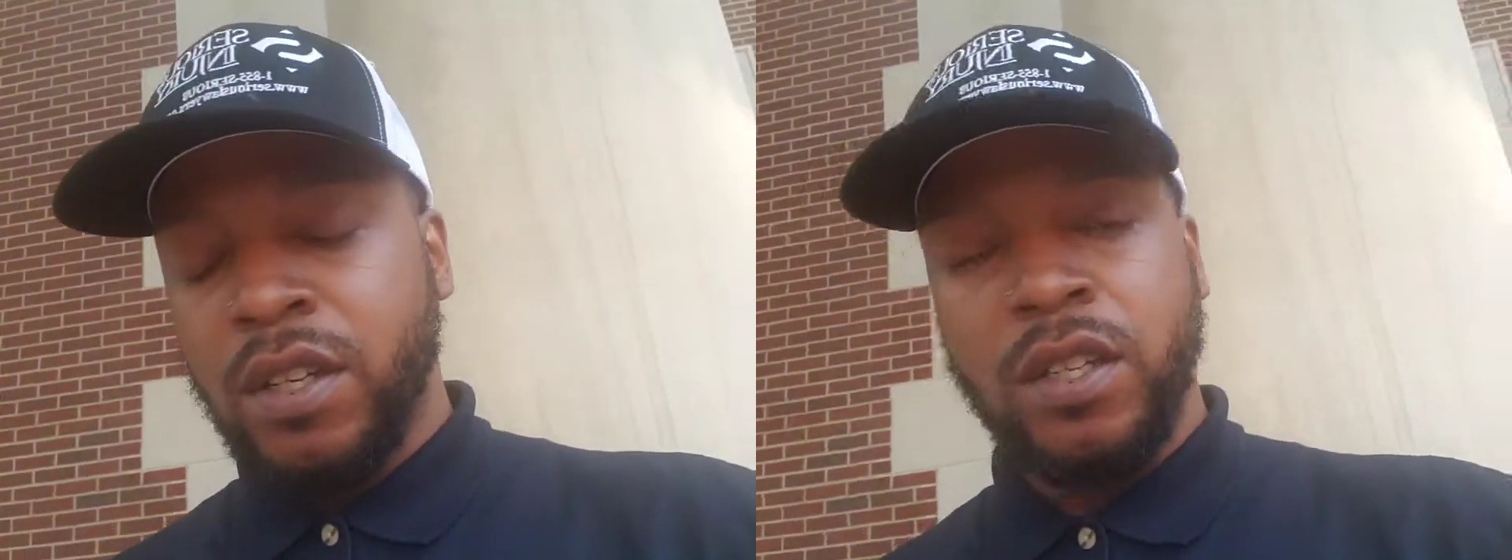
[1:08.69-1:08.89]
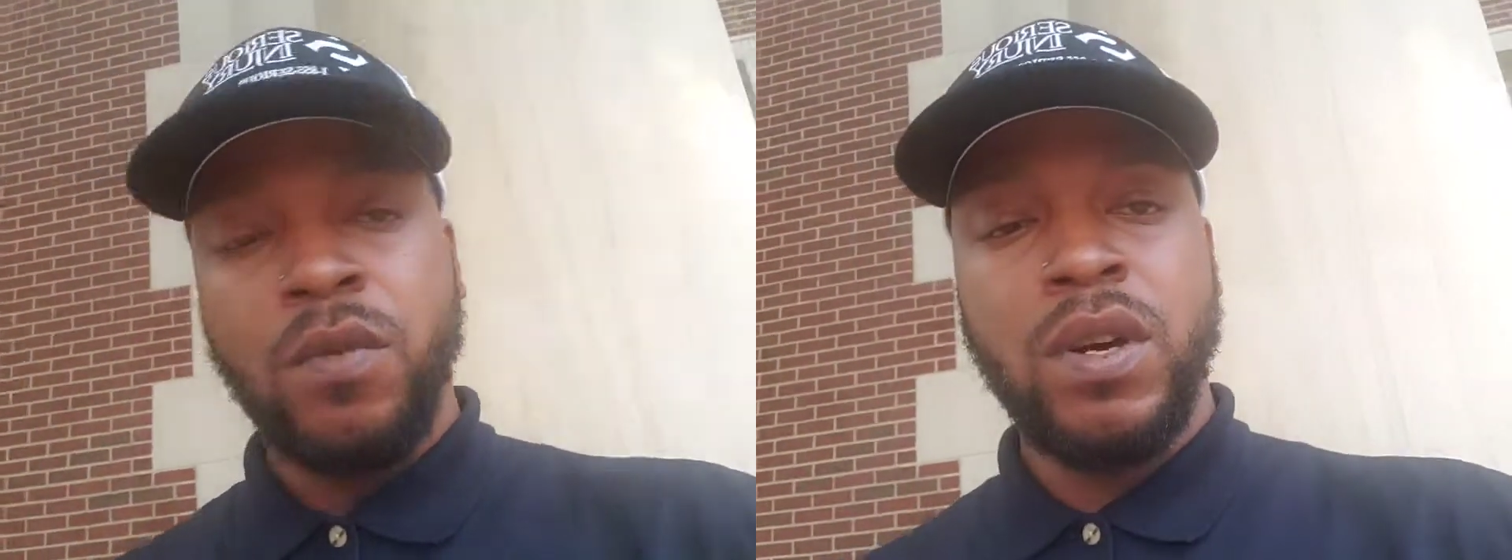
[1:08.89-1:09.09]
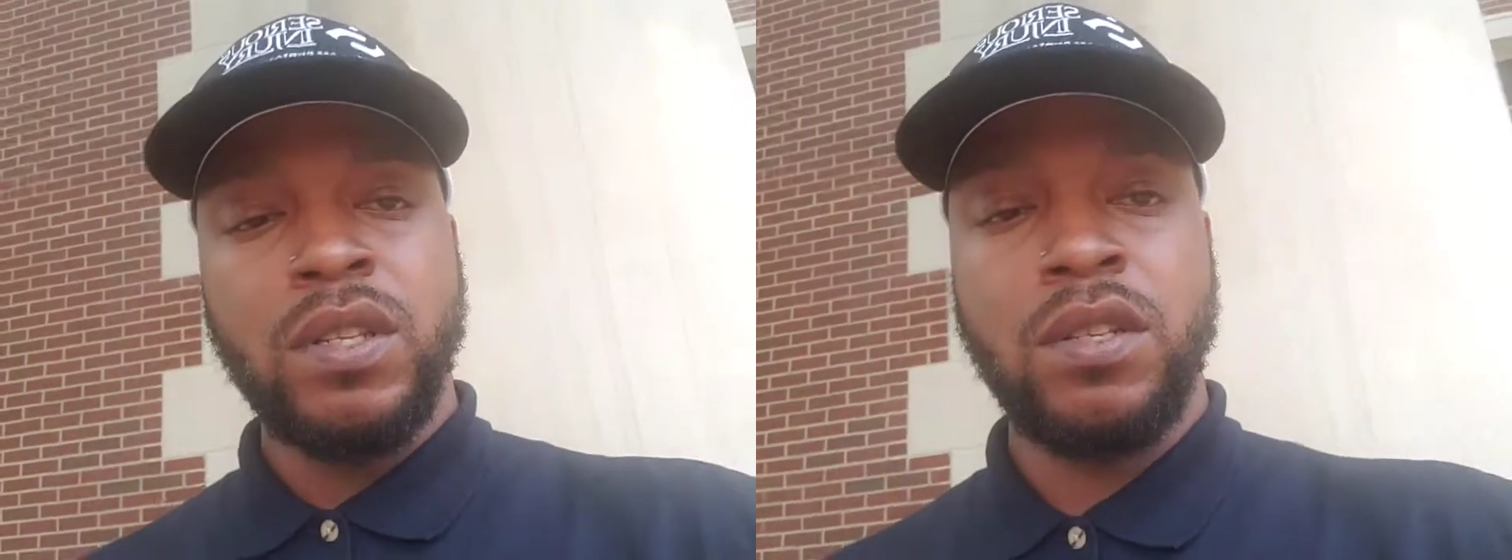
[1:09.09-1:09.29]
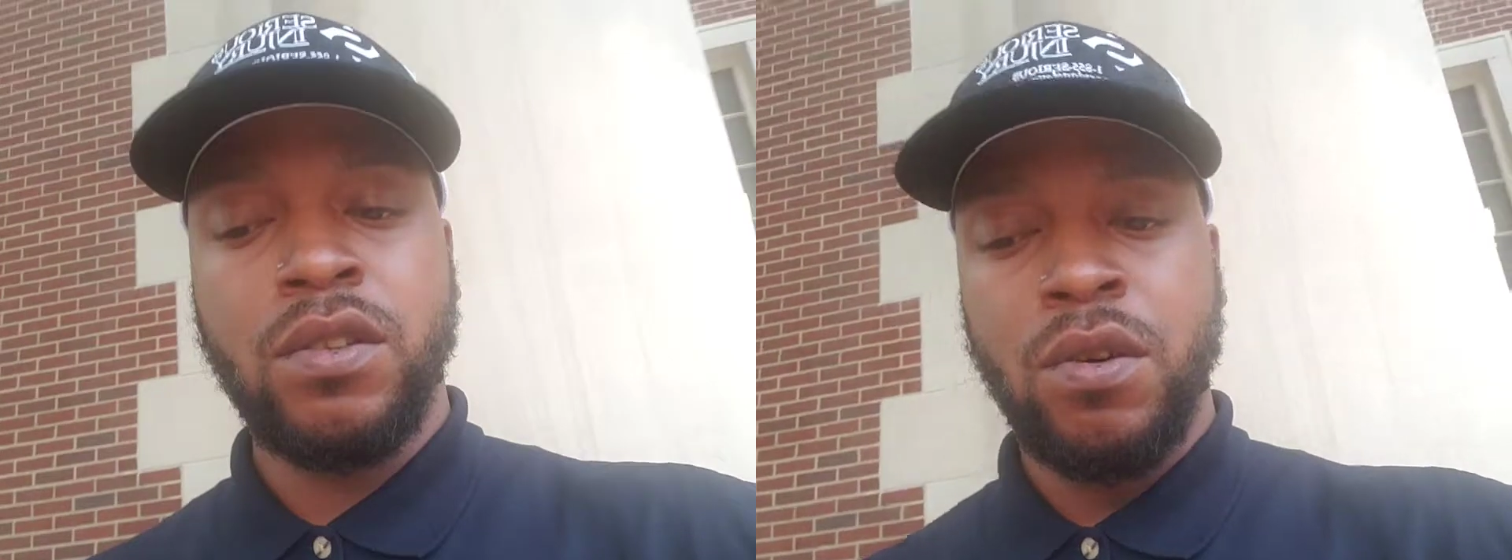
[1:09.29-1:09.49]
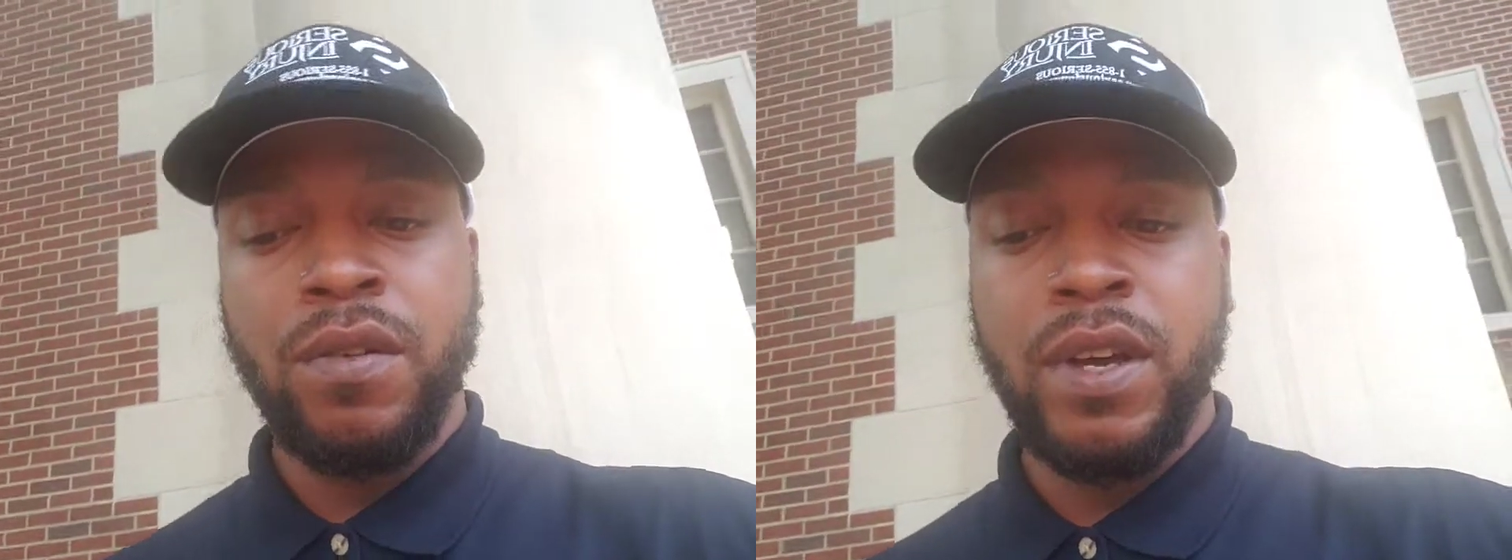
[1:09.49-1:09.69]
She wants to
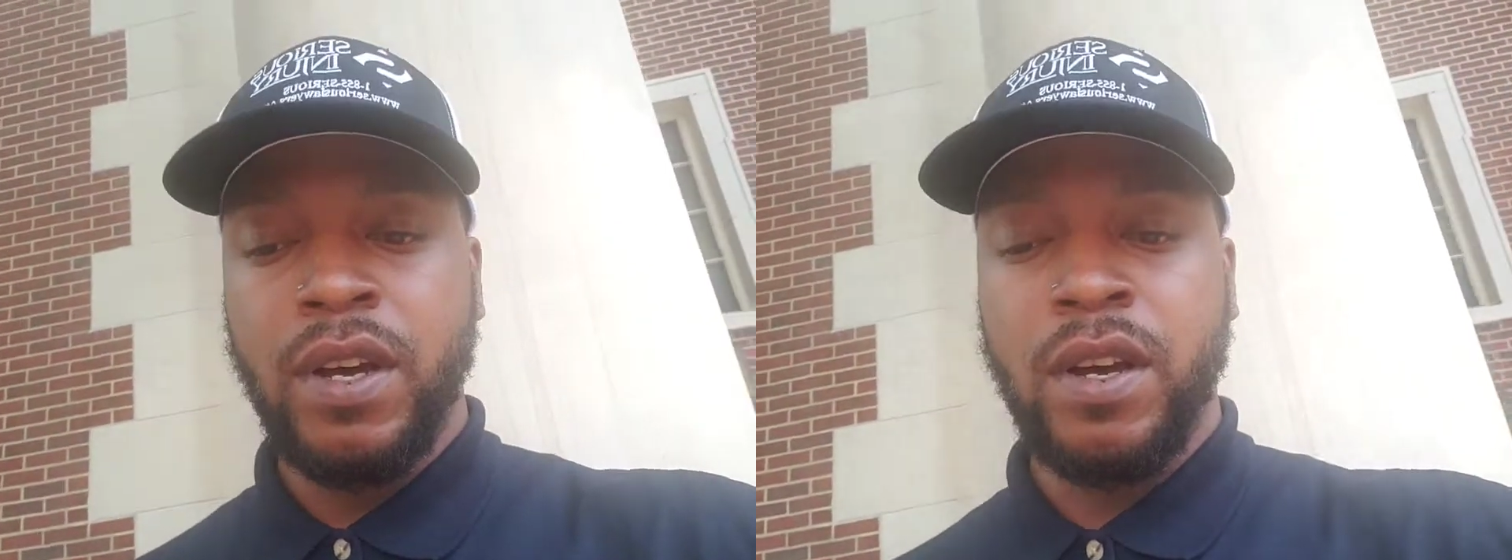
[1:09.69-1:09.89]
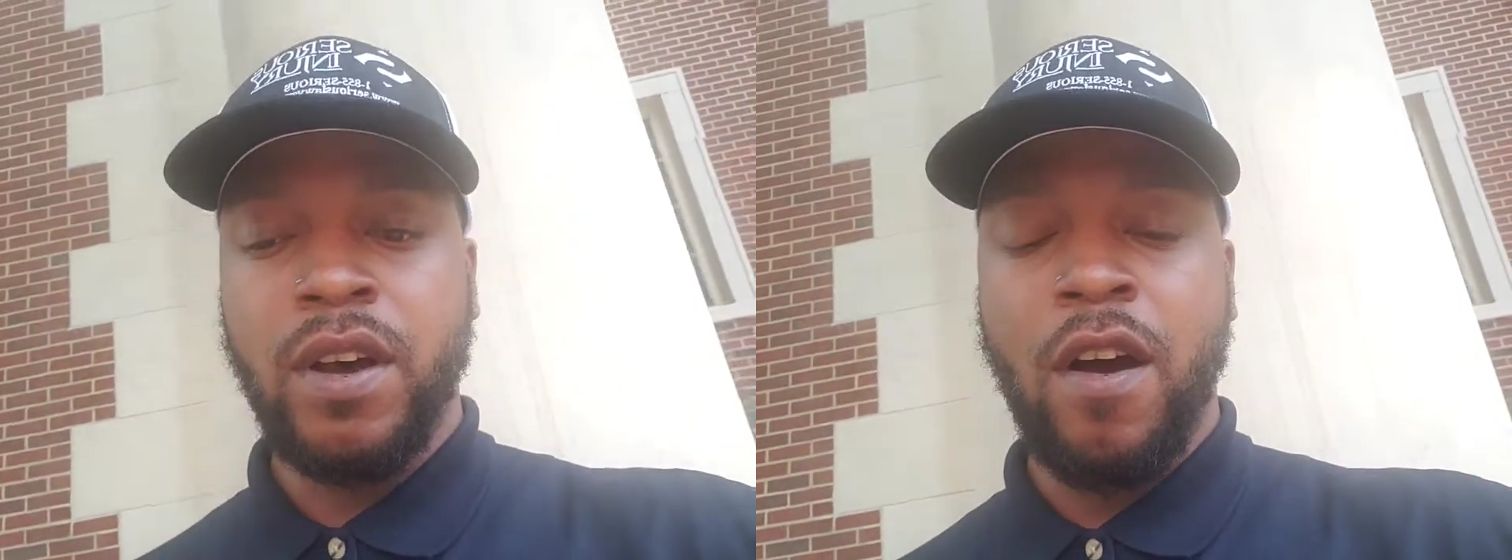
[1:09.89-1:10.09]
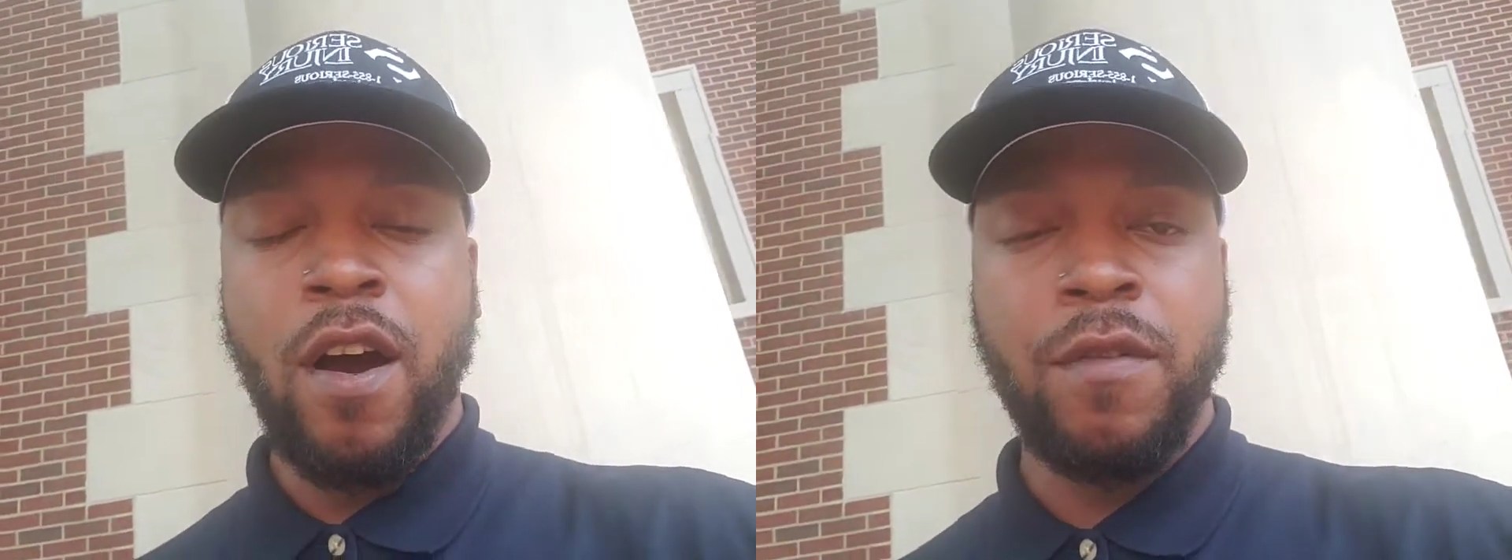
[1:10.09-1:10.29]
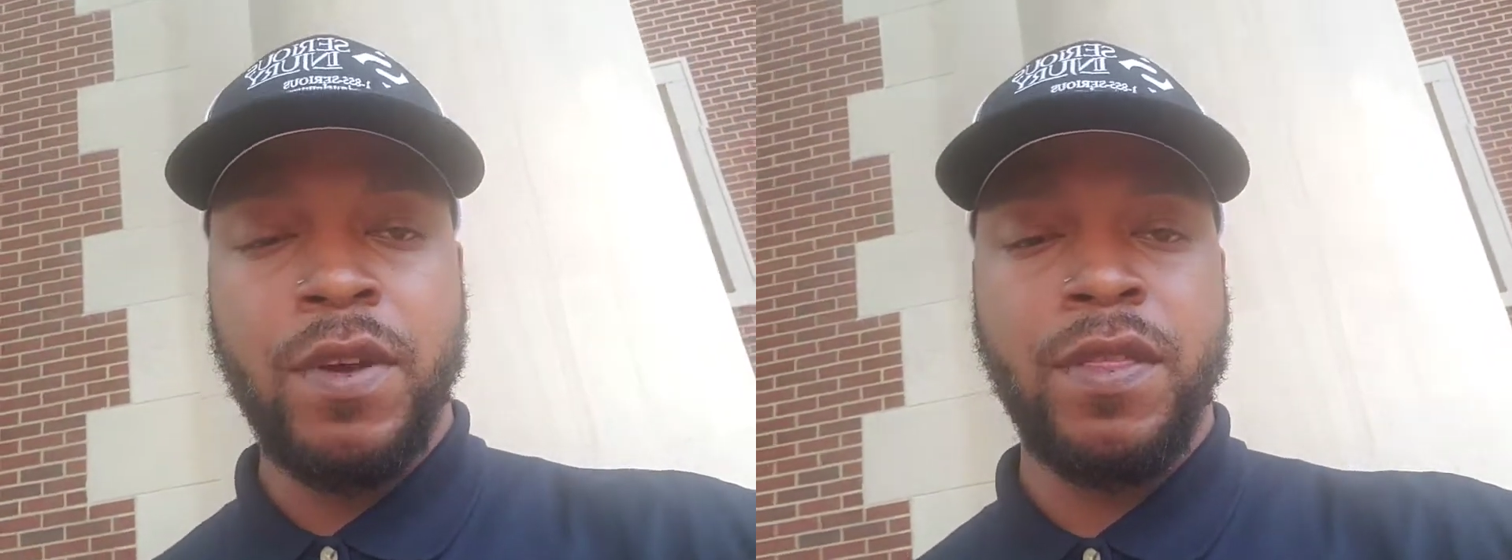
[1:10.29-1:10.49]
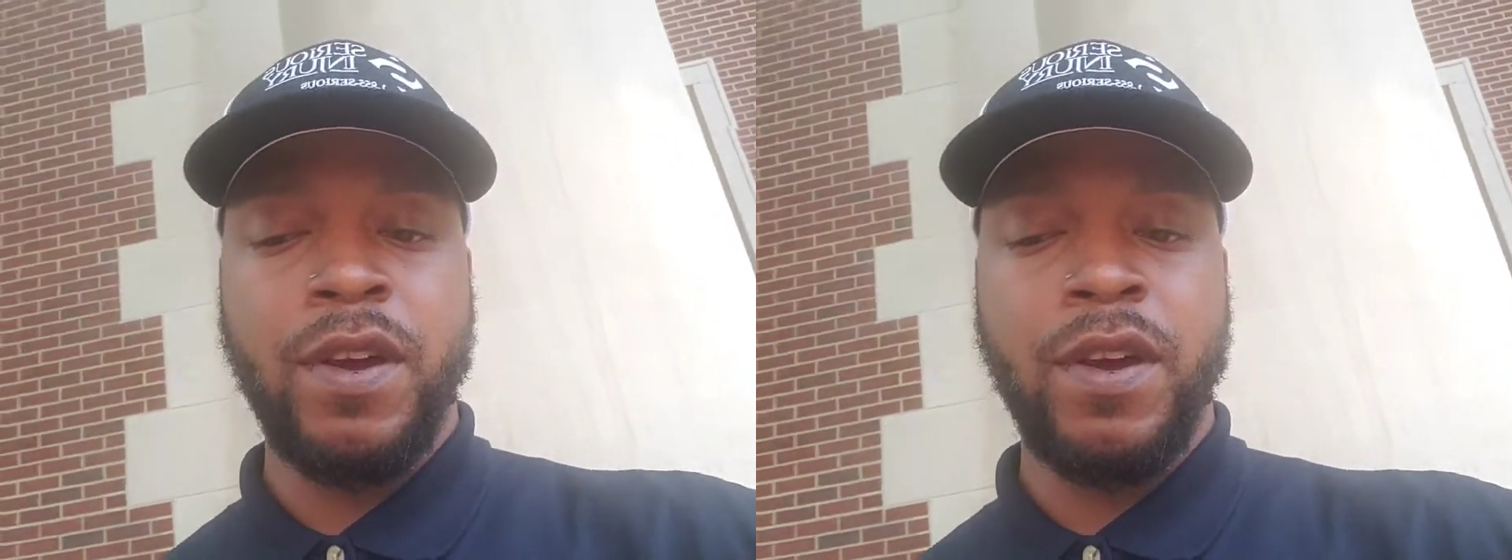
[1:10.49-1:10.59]
store the RV